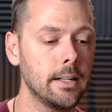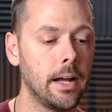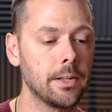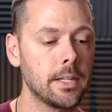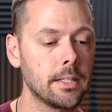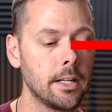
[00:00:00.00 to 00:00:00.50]

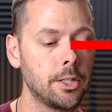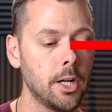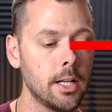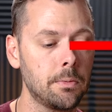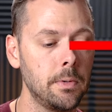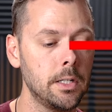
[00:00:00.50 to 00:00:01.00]
Now it says
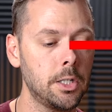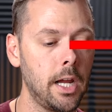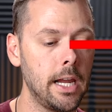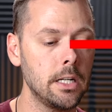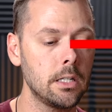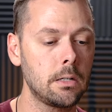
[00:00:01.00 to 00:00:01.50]
adjustment
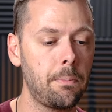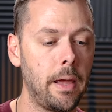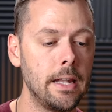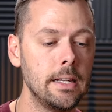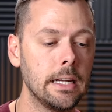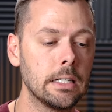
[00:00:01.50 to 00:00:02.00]
changes
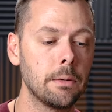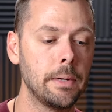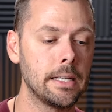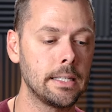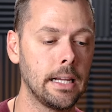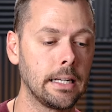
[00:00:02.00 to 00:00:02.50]
pending to
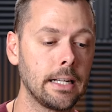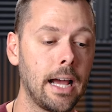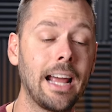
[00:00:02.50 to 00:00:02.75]
be synced.